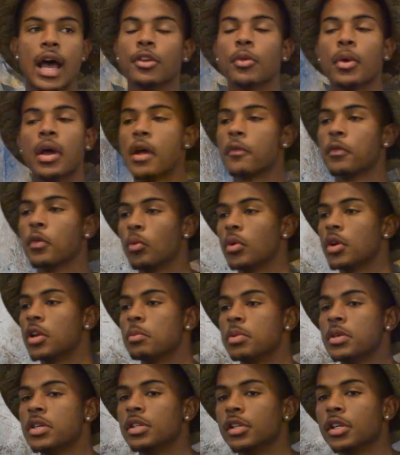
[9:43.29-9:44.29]
don't ever want to
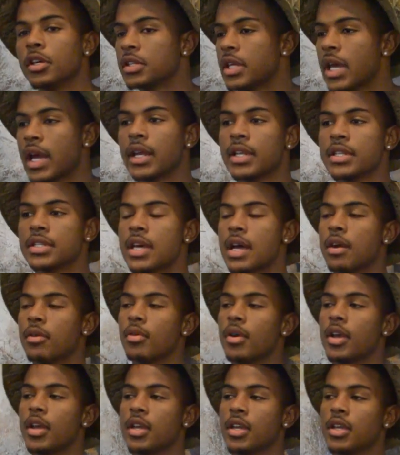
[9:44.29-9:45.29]
be looked at as that way.